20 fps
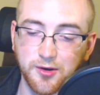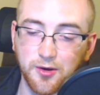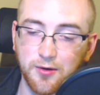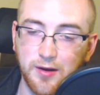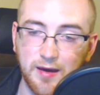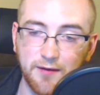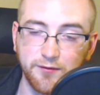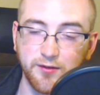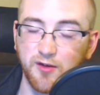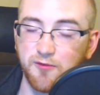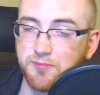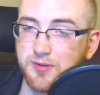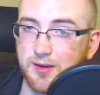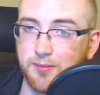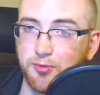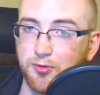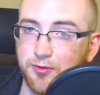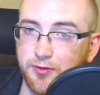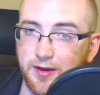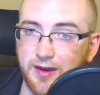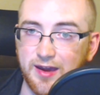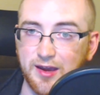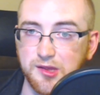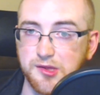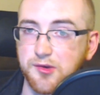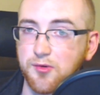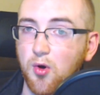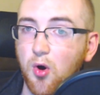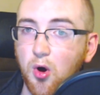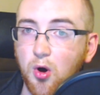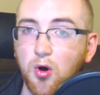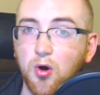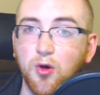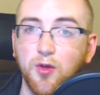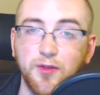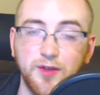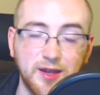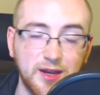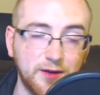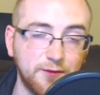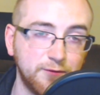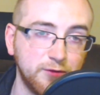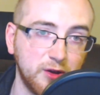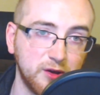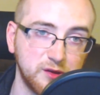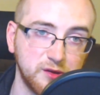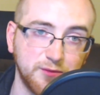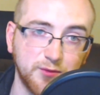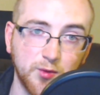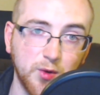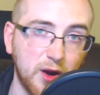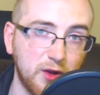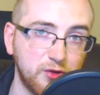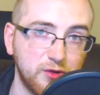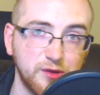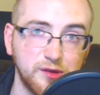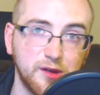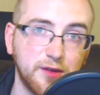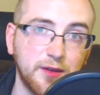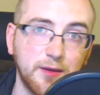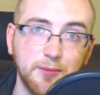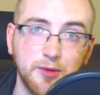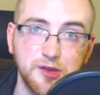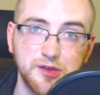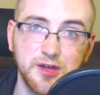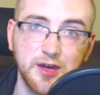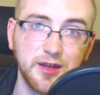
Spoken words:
have enough people to answer all the influx of questions that they must get.